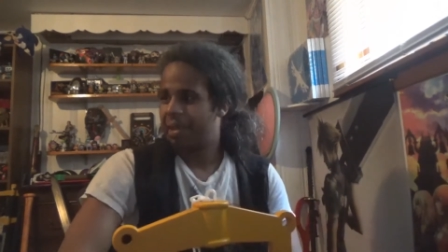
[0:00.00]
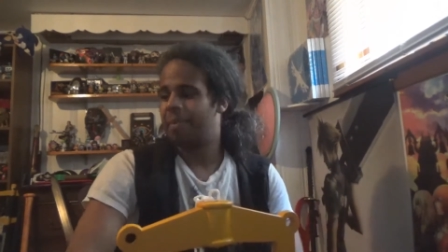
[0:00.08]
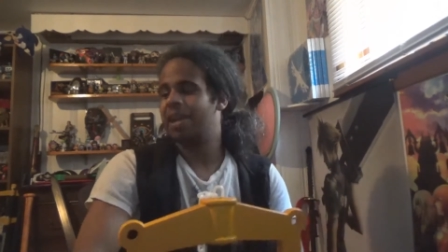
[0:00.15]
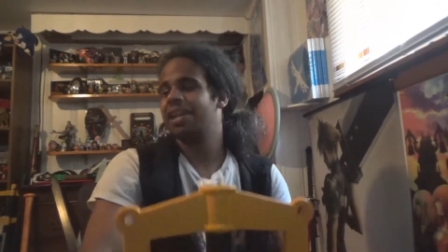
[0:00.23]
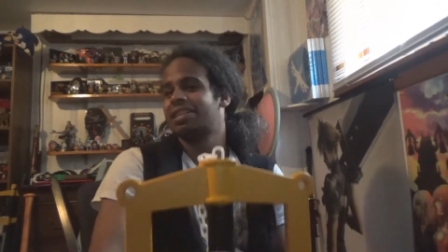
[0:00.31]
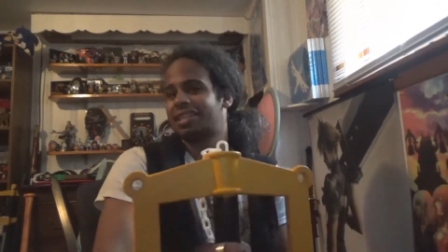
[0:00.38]

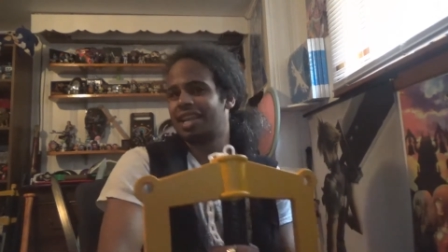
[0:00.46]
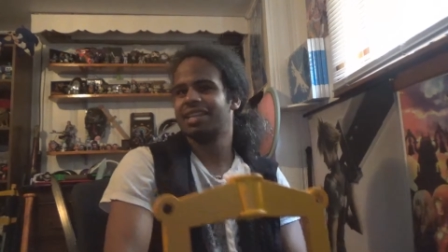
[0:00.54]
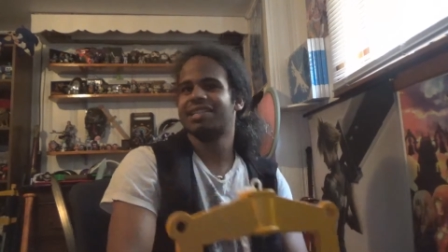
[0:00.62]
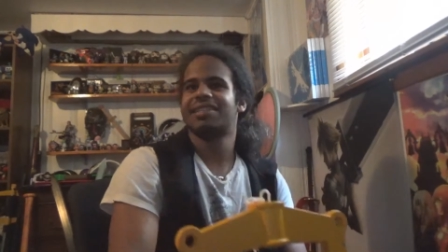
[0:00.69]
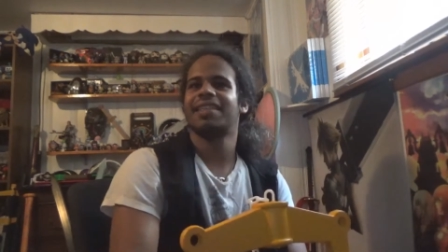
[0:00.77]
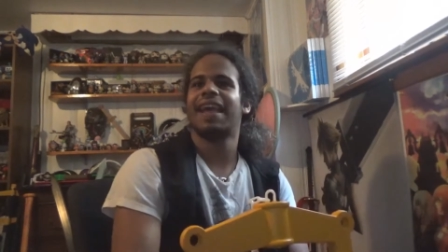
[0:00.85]
in a
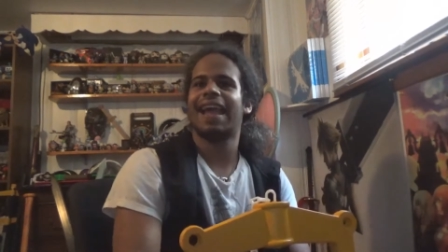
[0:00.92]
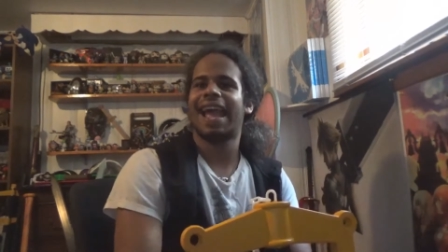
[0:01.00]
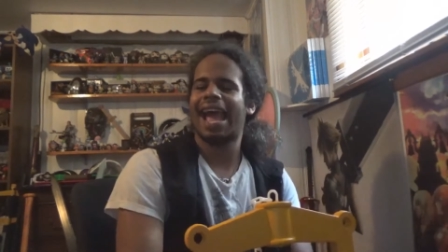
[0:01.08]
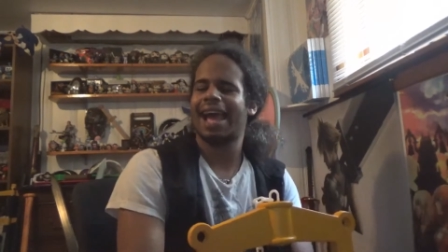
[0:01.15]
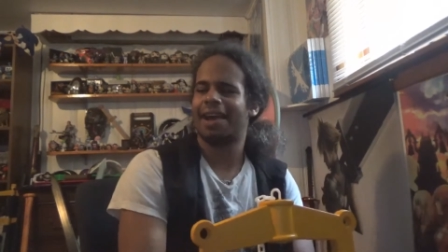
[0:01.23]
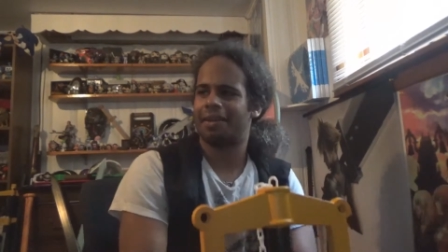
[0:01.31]
sense they
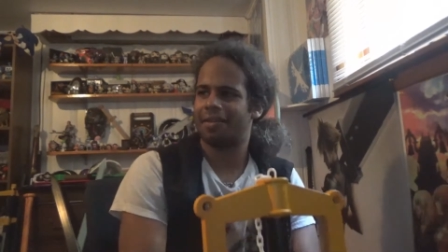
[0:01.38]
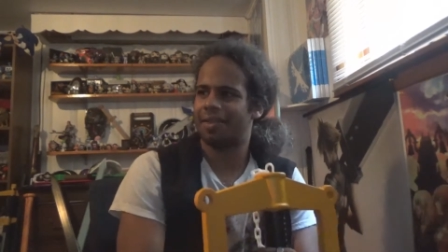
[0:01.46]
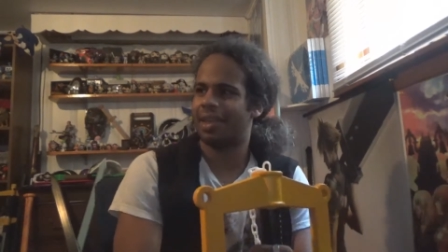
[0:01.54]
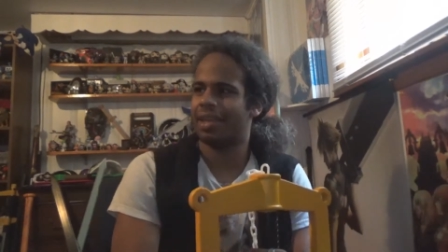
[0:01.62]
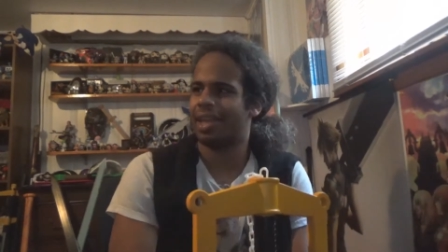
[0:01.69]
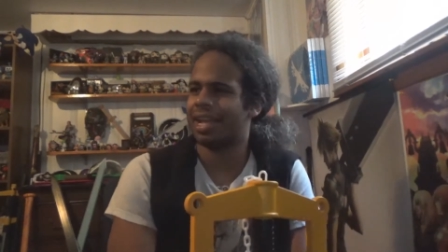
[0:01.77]

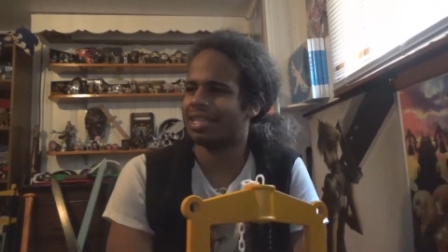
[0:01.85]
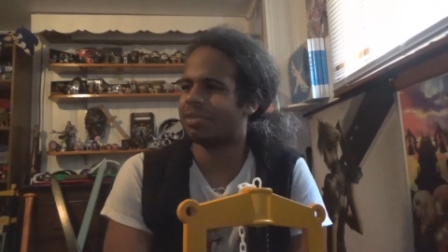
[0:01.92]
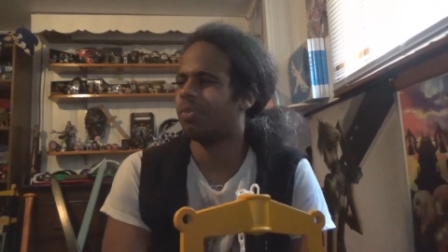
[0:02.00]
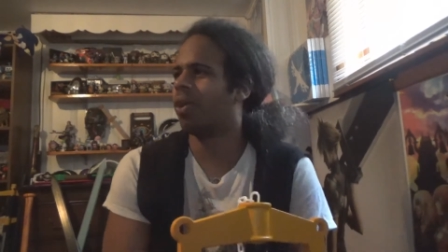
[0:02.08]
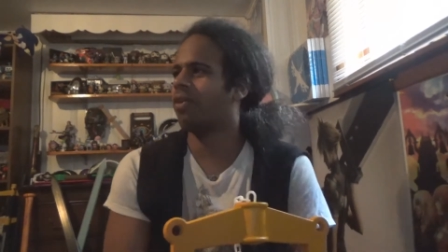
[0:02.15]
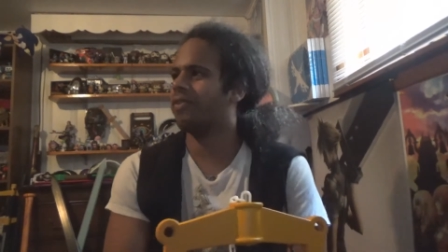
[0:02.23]
have.
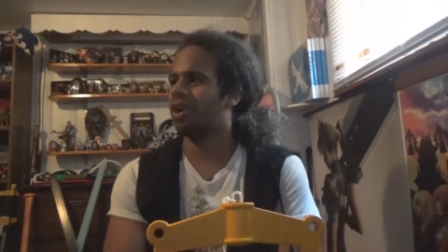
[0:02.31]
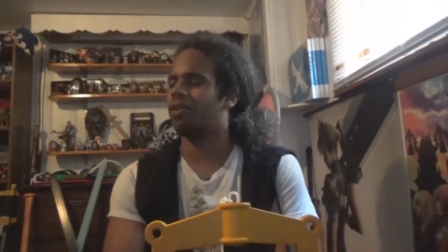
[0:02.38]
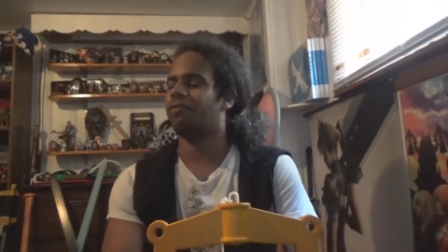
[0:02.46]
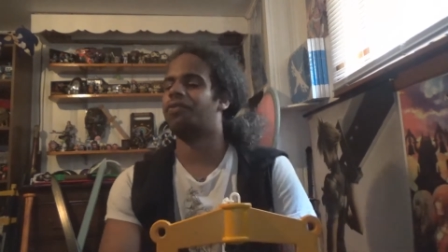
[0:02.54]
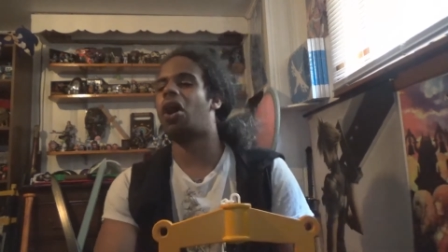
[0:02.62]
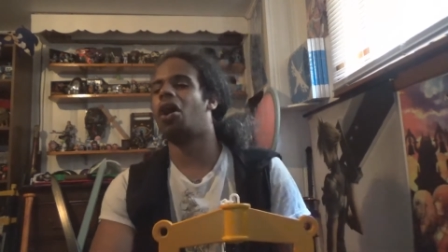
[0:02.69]
It's more of an
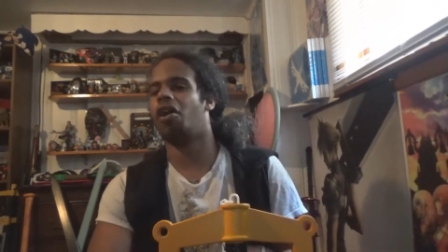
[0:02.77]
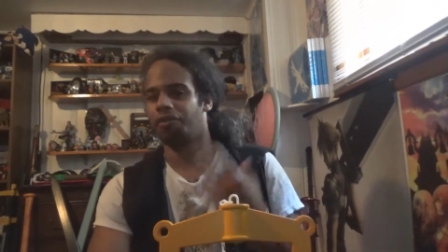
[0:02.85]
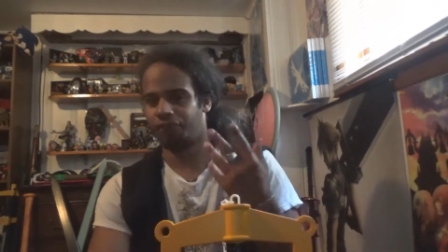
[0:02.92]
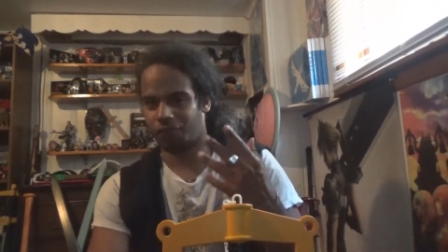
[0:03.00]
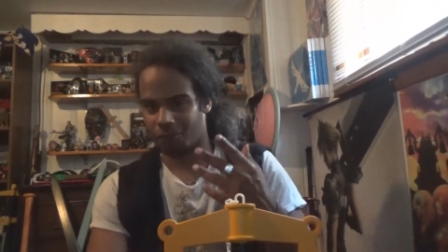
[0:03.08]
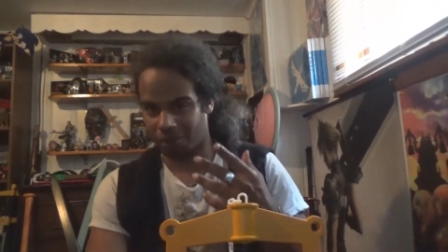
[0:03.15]

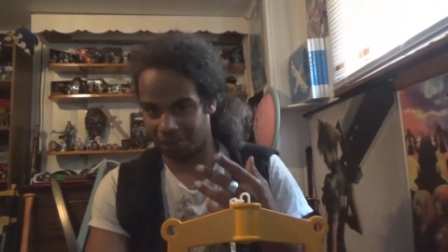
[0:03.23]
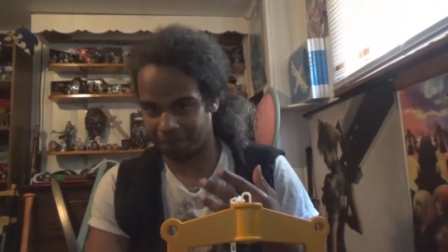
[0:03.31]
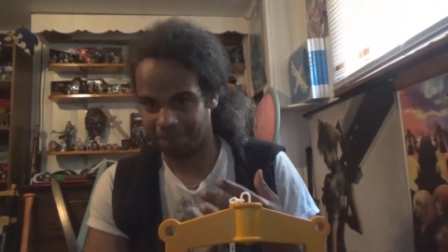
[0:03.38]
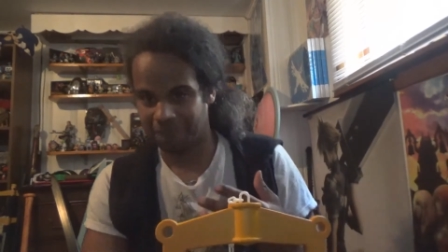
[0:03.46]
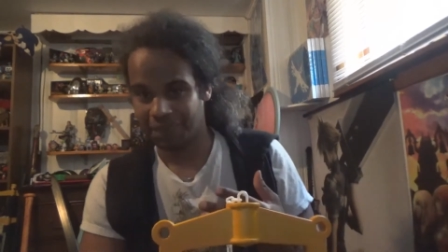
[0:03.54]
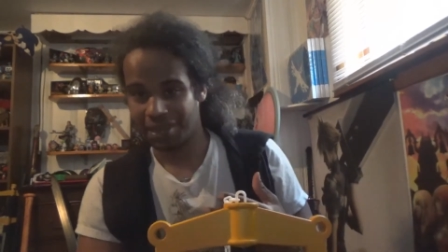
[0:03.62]
evolved form.